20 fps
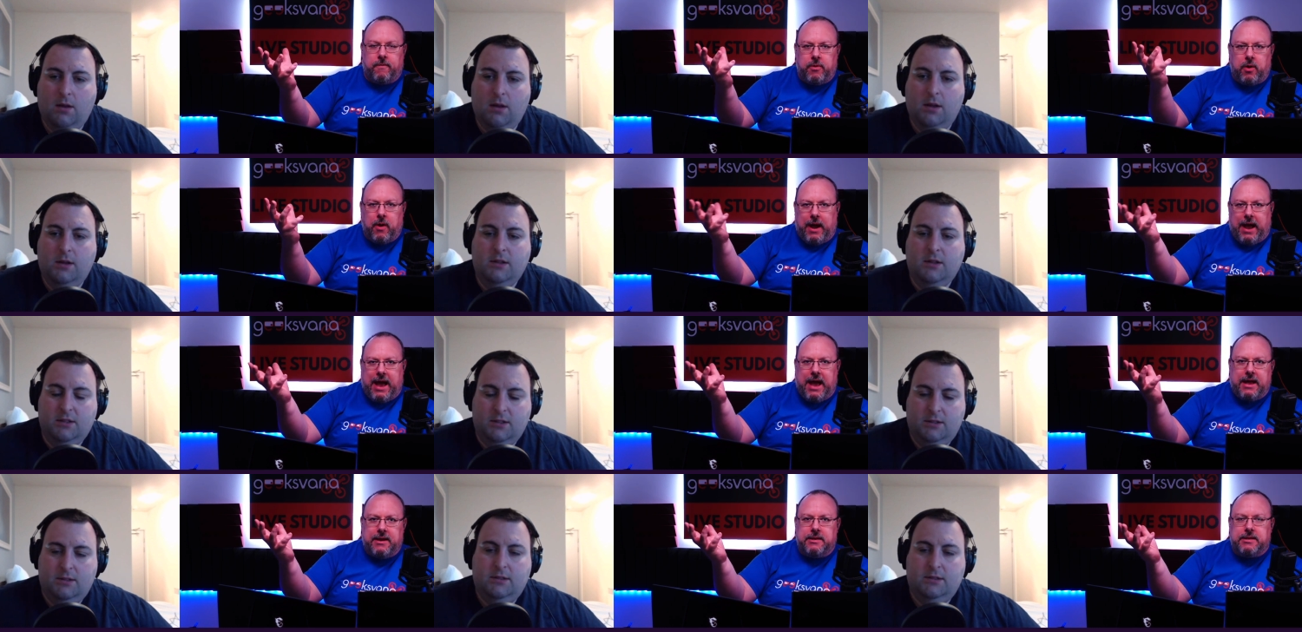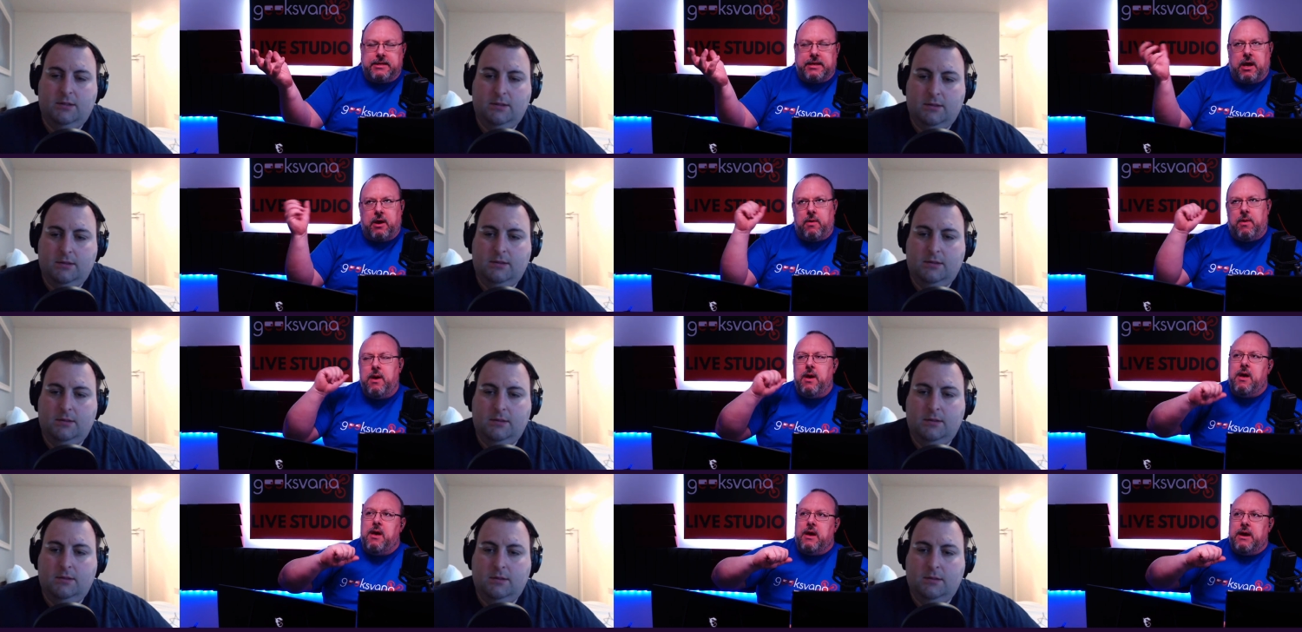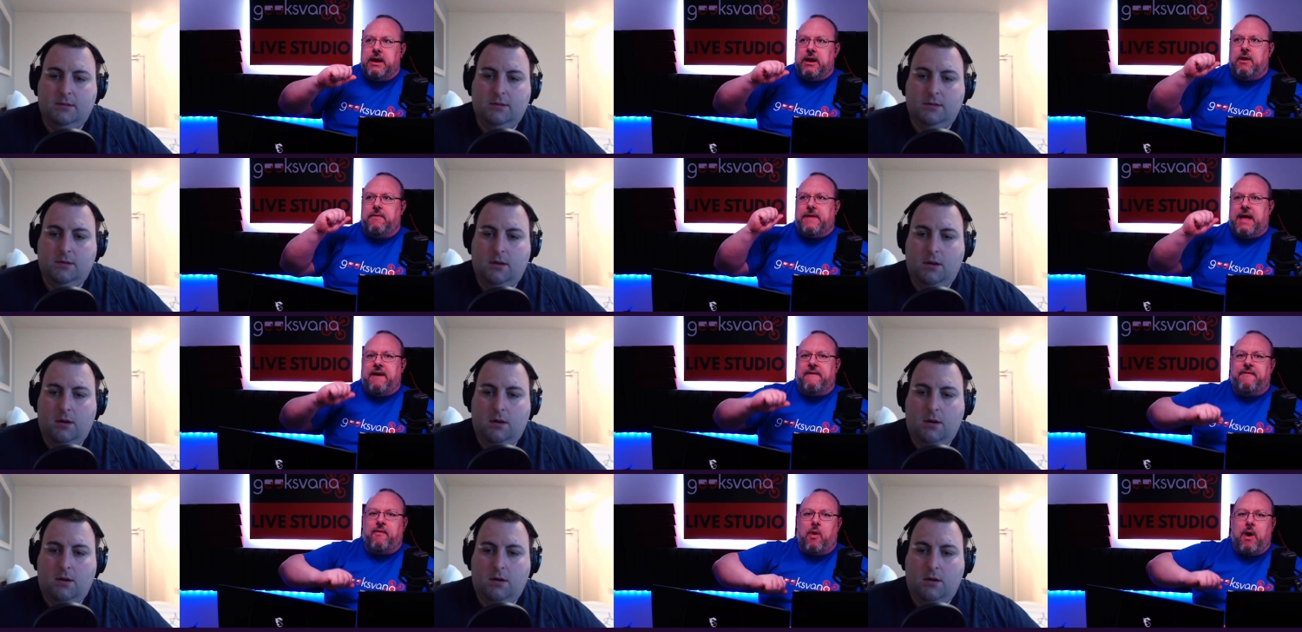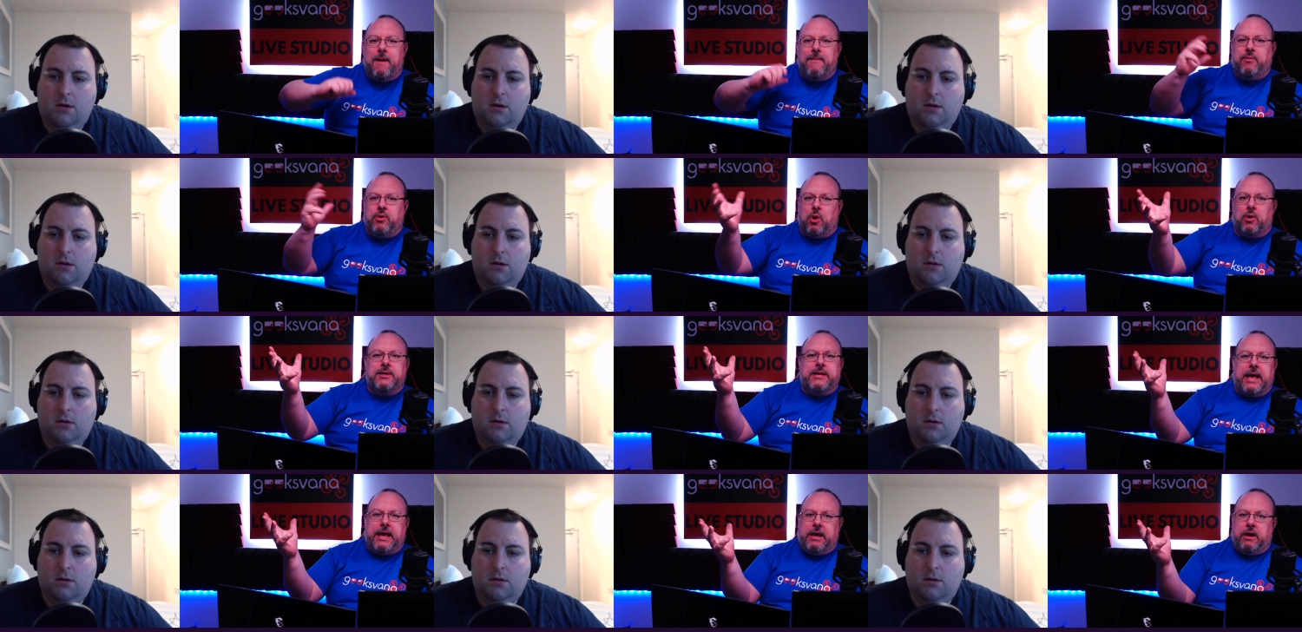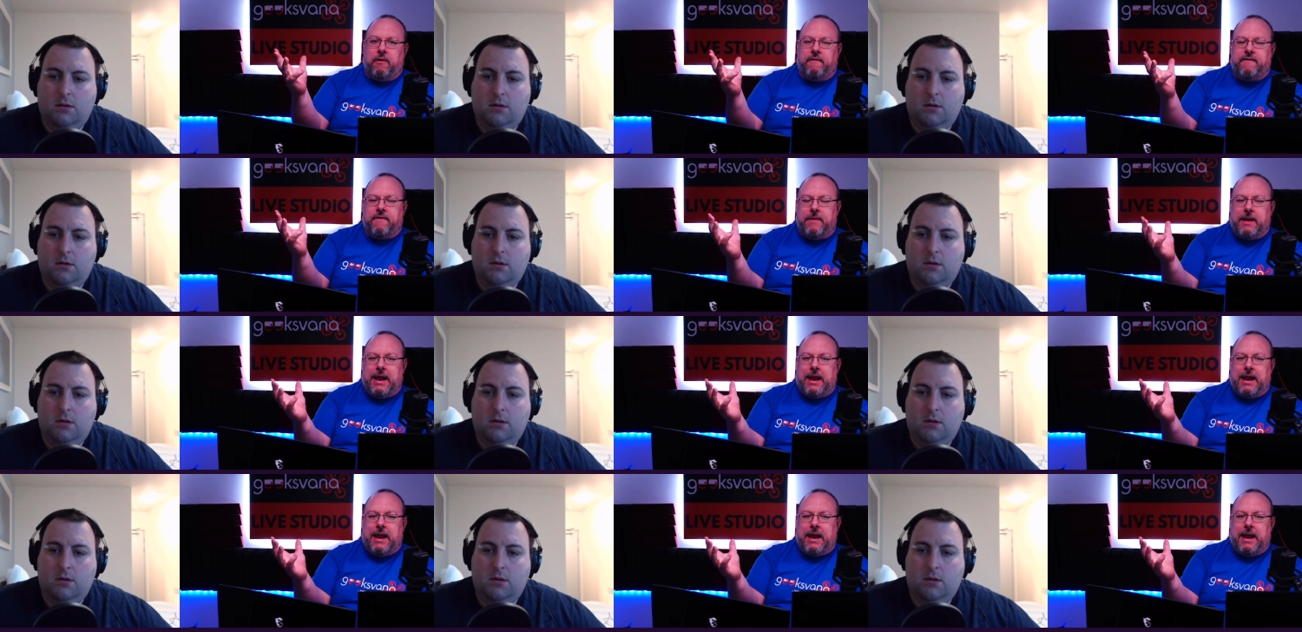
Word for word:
Speaker 1: your hand, so you know therefore I'm not taking off from the